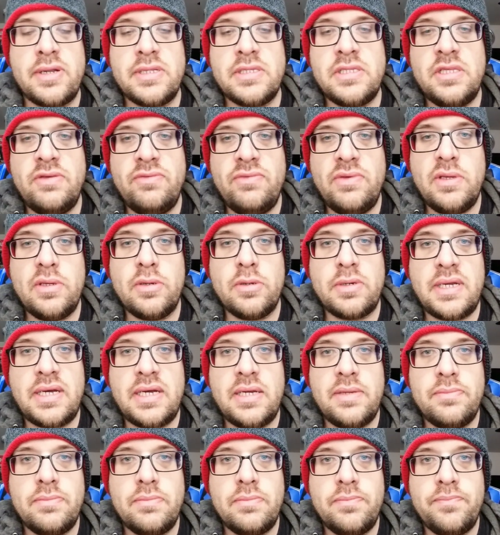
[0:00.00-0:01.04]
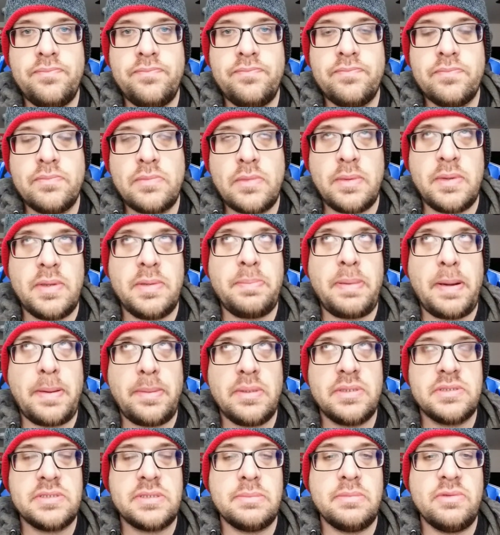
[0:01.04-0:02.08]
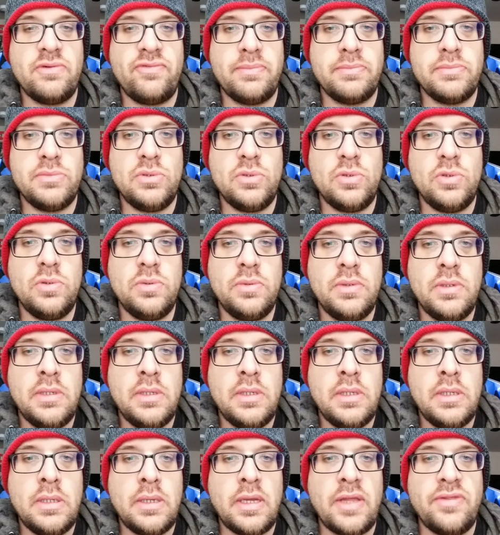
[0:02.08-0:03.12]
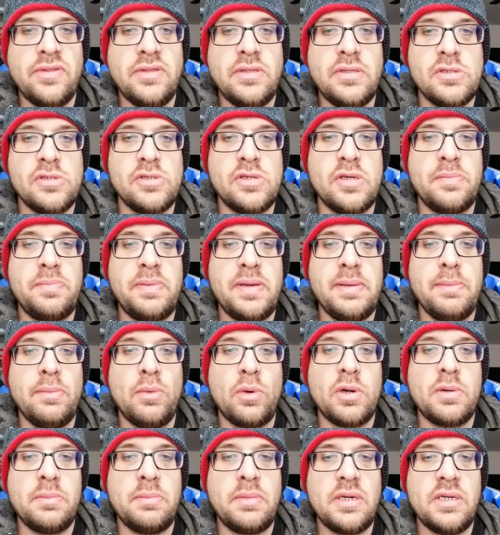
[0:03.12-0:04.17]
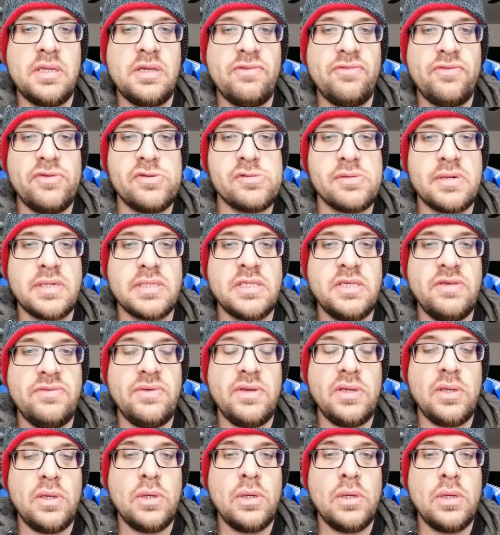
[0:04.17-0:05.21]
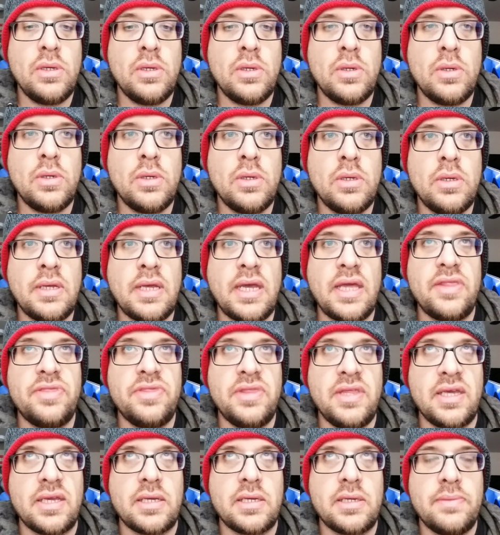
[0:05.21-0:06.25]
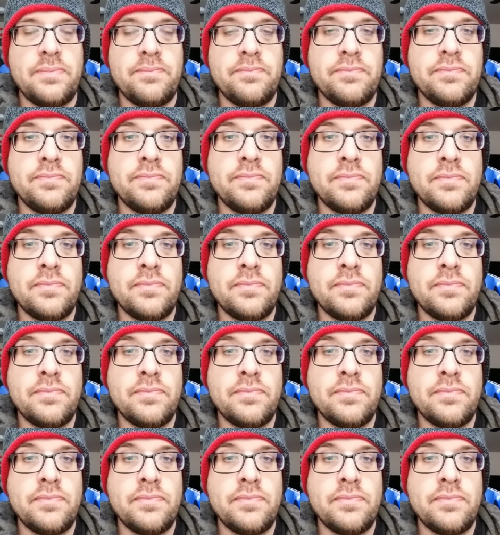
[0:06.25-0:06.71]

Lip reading: I mean, probably some of them do. I think they get paid more money if you're on TV, I think. all that good stuff, you know.